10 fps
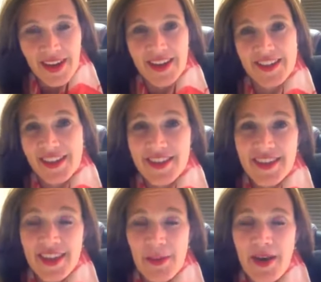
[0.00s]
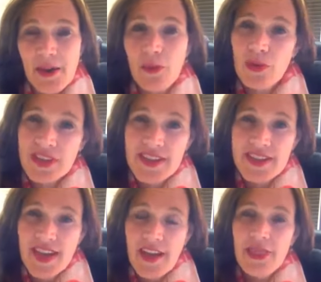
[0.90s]
And just think about what
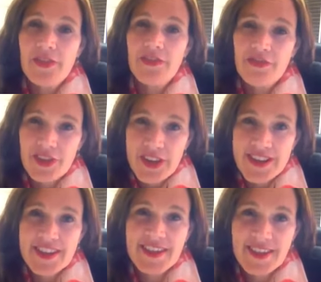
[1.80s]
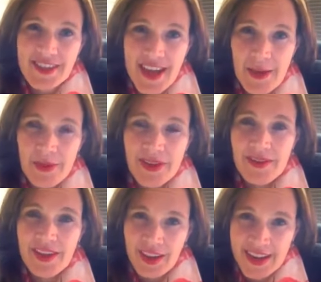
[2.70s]
is the first step
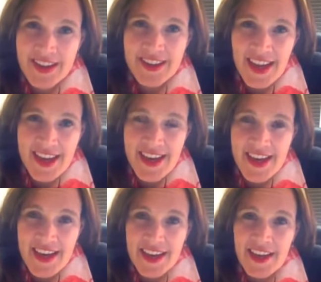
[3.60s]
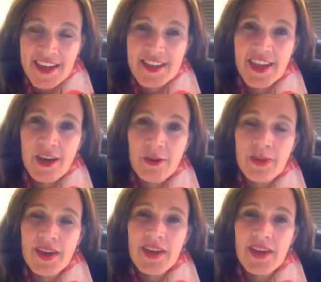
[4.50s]
that I can take here to help